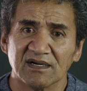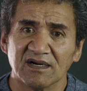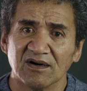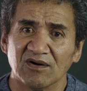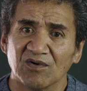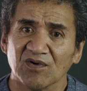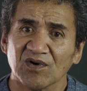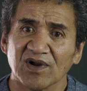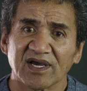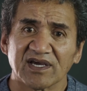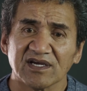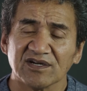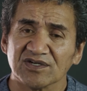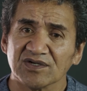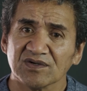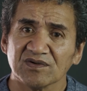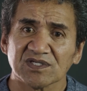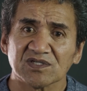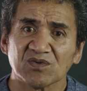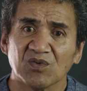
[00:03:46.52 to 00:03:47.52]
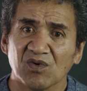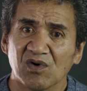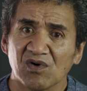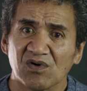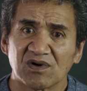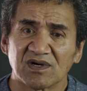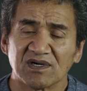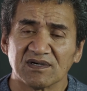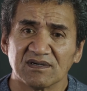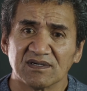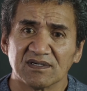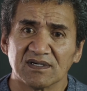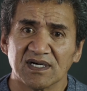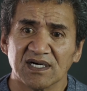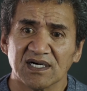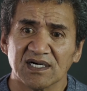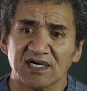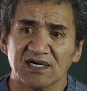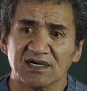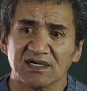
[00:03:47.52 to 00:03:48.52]
all I can do is walk
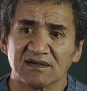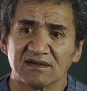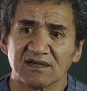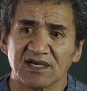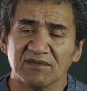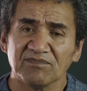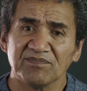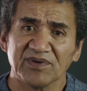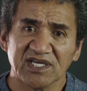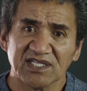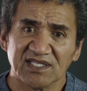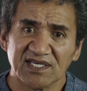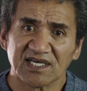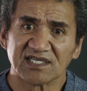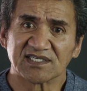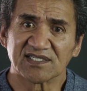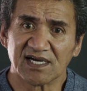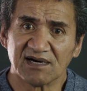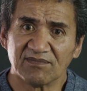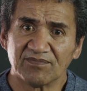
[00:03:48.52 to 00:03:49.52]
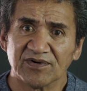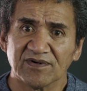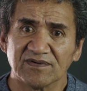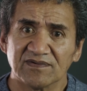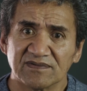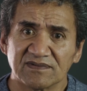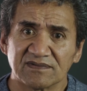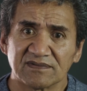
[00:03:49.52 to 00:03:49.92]
and be the example